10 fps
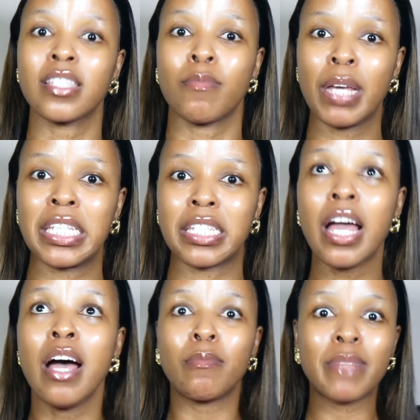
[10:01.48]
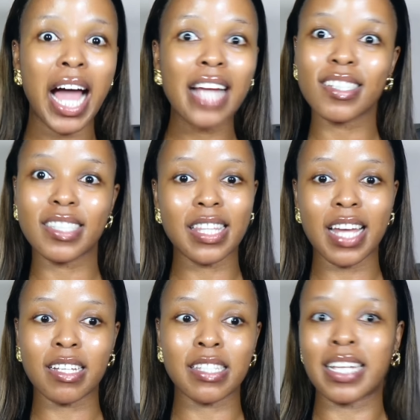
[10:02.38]
and some mixers. Now I just said
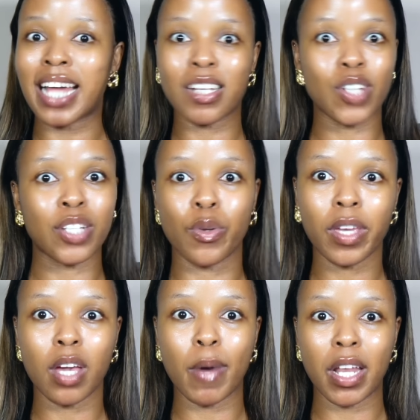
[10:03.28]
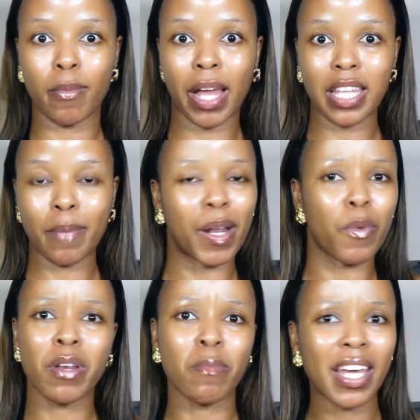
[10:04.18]
that because I don't care about him like that, but I
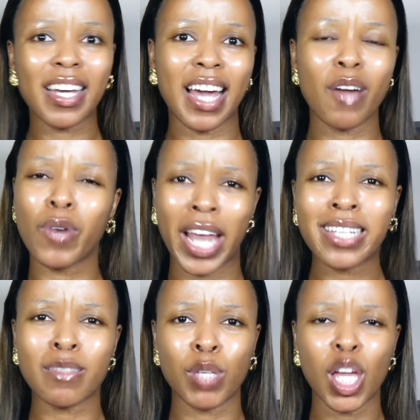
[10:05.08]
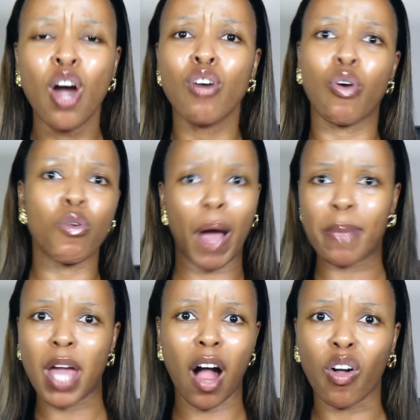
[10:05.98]
wouldn't make a guy who likes me go buy
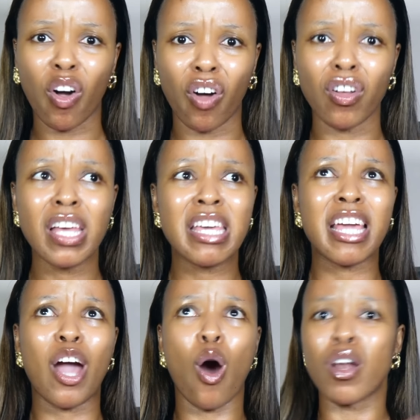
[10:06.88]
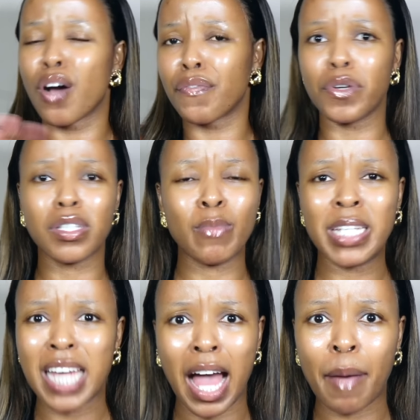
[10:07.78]
me alcohol on our first
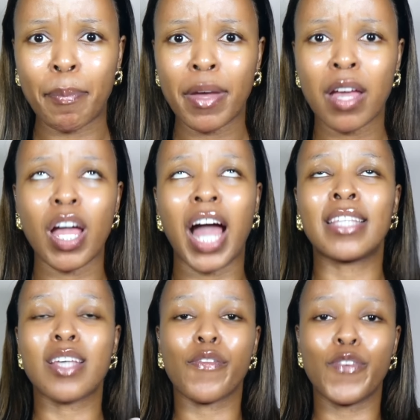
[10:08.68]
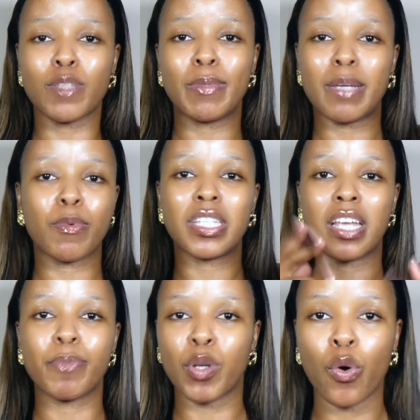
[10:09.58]
meetup. It's our first meetup because it
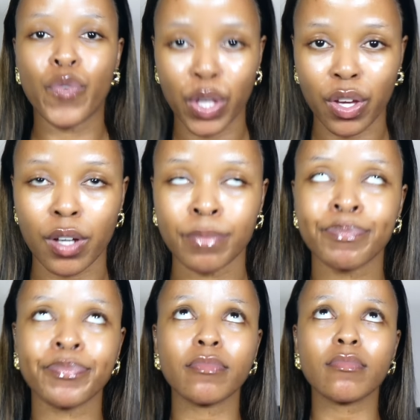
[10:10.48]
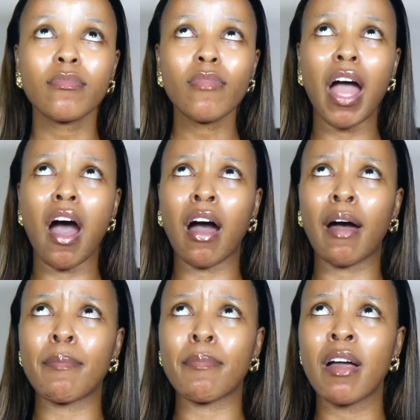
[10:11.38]
had been over a year.
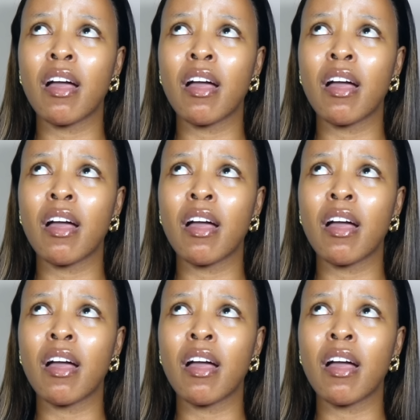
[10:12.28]
A